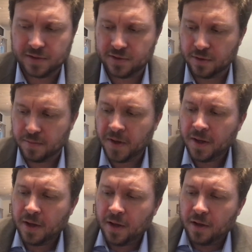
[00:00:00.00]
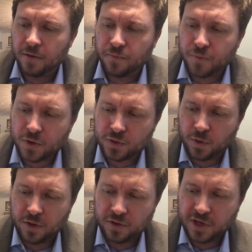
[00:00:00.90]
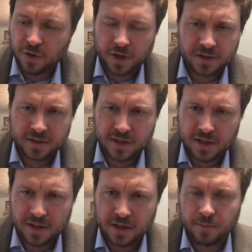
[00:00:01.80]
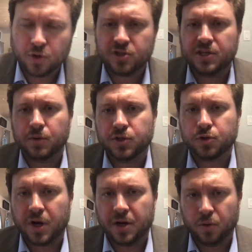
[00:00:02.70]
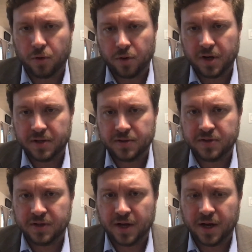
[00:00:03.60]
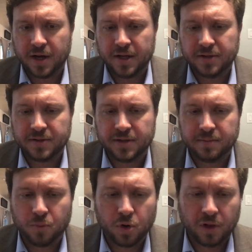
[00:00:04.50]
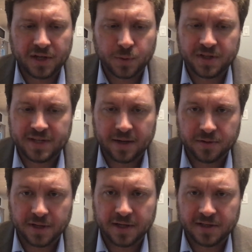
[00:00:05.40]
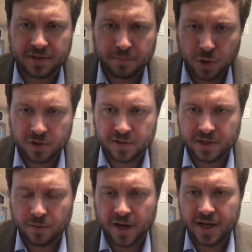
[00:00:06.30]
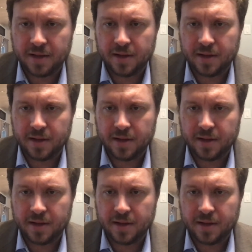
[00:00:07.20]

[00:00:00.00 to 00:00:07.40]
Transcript: So the first one of those hearings, the emergency restraining order, is more or less what it sounds like. It's an emergency, right?